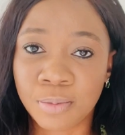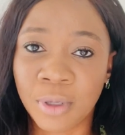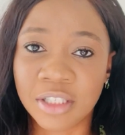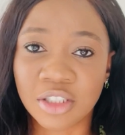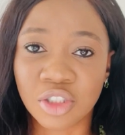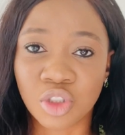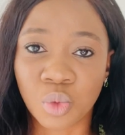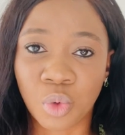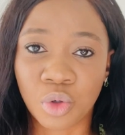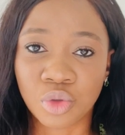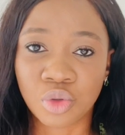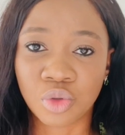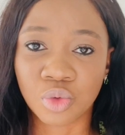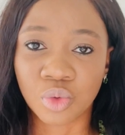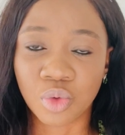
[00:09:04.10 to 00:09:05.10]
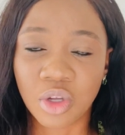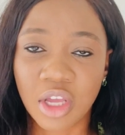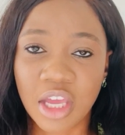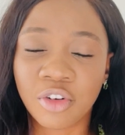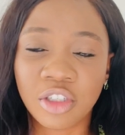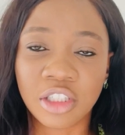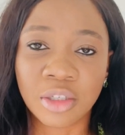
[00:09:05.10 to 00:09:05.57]
space as well too.
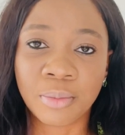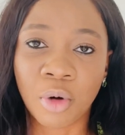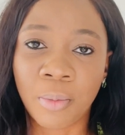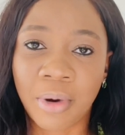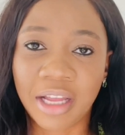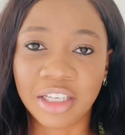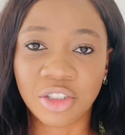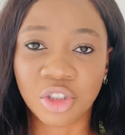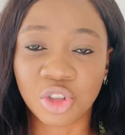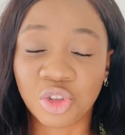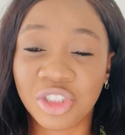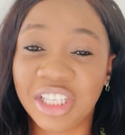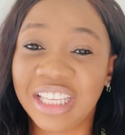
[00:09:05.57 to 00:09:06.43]
Even in the mobile industry,